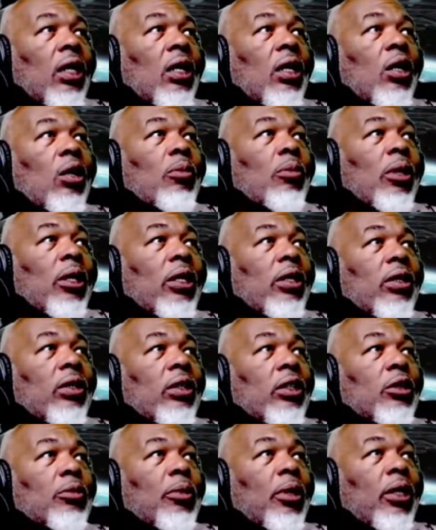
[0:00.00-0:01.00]
Oh my
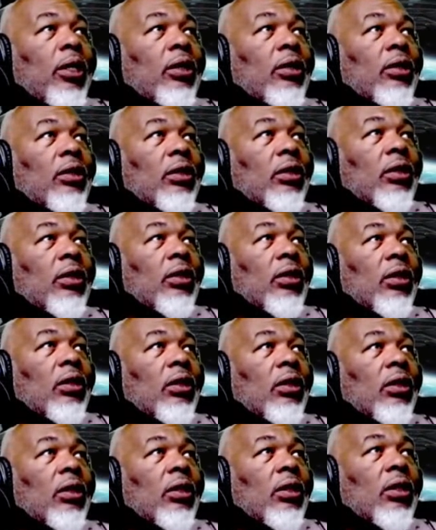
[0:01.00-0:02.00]
goodness, man.
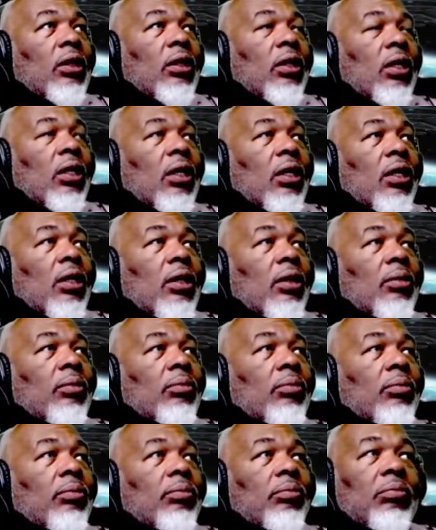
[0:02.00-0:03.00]

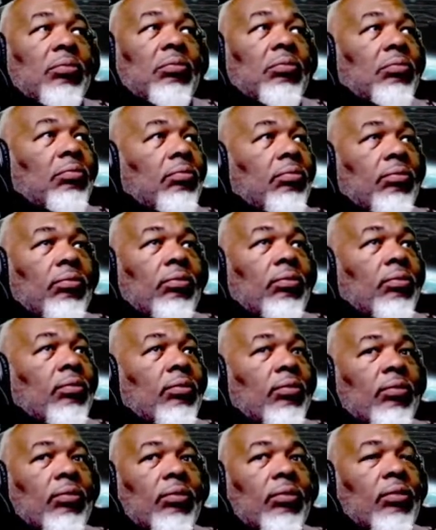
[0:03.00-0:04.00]
Um,
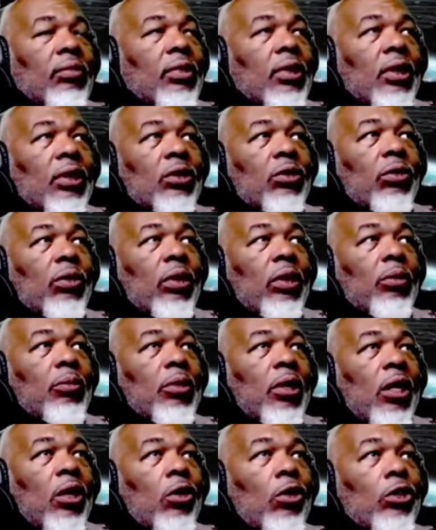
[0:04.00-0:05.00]
This really
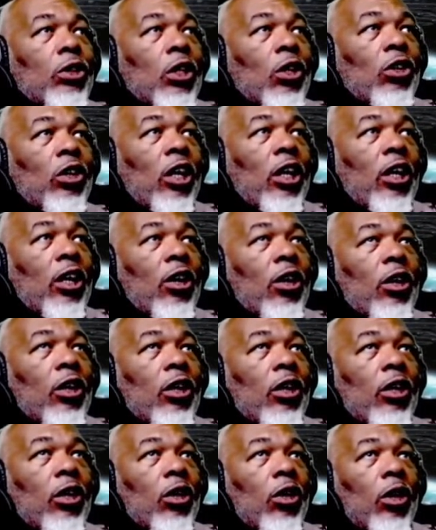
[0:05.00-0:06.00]
blows. Okay, I,
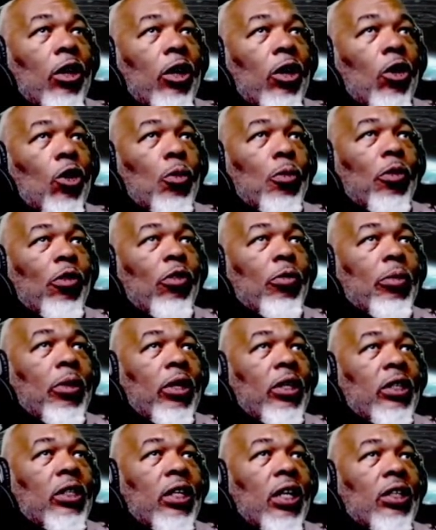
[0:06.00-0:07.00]
I, I hope
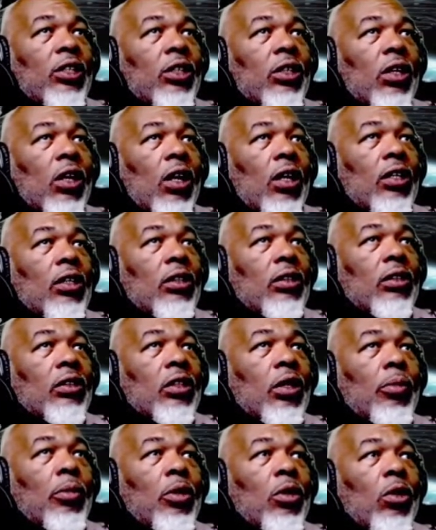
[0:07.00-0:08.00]
everybody's catching on and
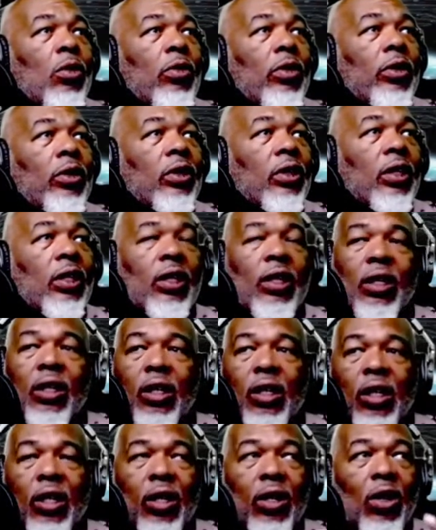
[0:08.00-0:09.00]
it's coming over.
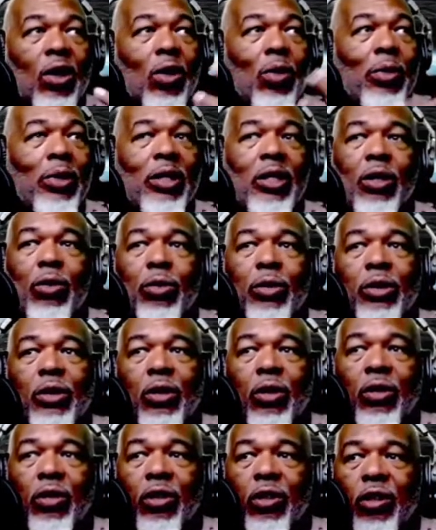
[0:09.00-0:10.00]
Uh, all we did was
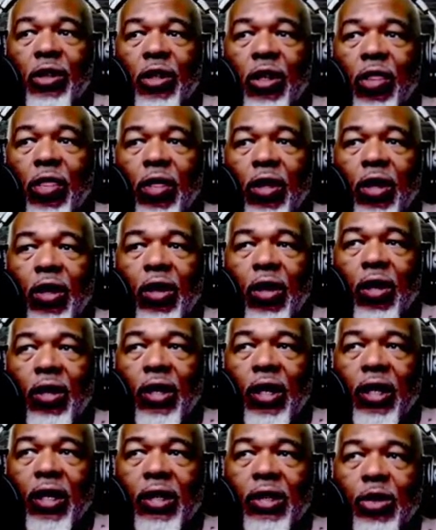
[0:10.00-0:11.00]
turn the, the thing
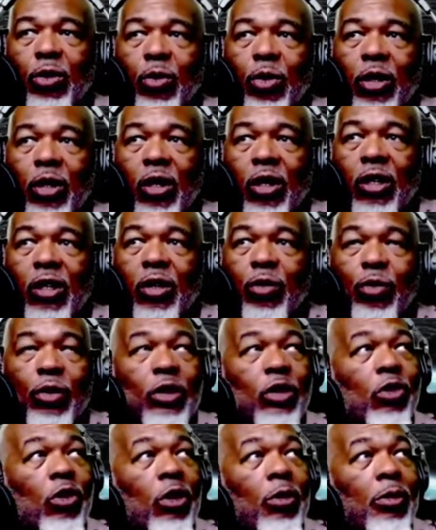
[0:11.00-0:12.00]
on. I guess it went on a
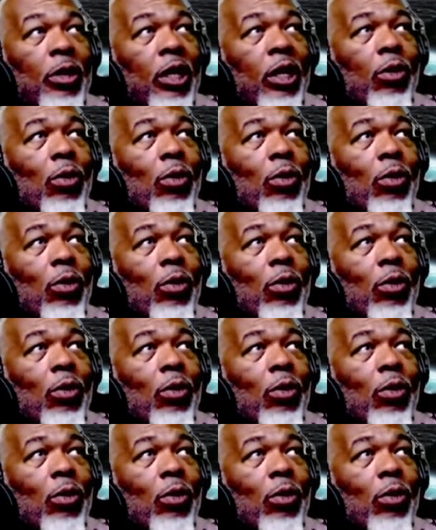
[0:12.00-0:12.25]
different stream.